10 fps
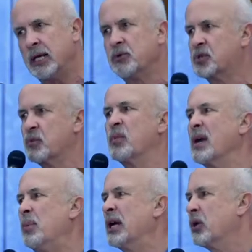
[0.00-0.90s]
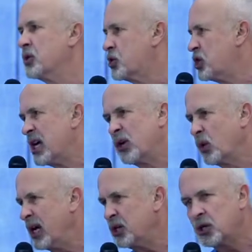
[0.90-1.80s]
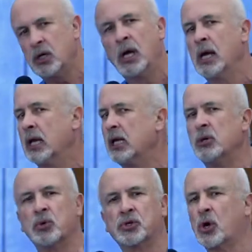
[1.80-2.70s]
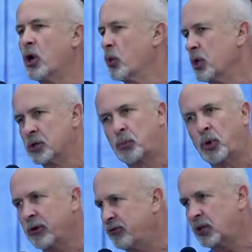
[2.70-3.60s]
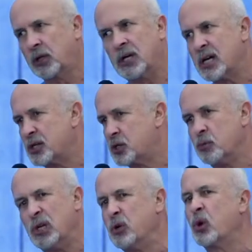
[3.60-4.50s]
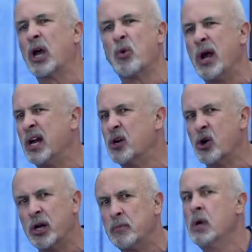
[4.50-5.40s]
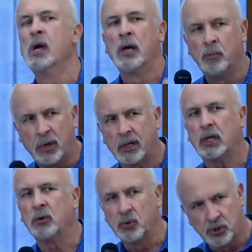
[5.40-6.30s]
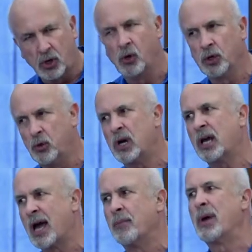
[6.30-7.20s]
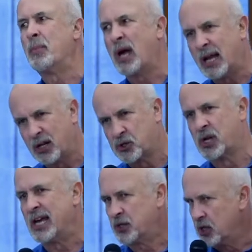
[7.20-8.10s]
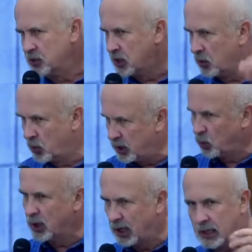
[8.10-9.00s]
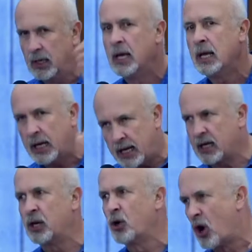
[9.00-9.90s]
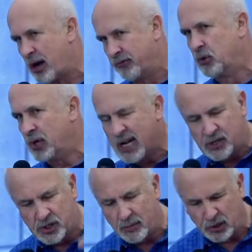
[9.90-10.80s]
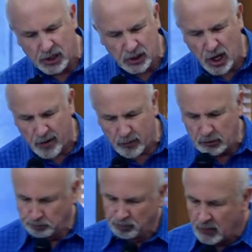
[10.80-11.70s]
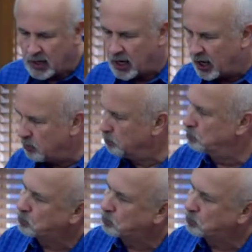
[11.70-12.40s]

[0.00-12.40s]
he was of my parents' generation. He was always perfectly nice to me when I waited on him, but it was only when I got my pilot's license that we really hit it off and we had something in common. Uh,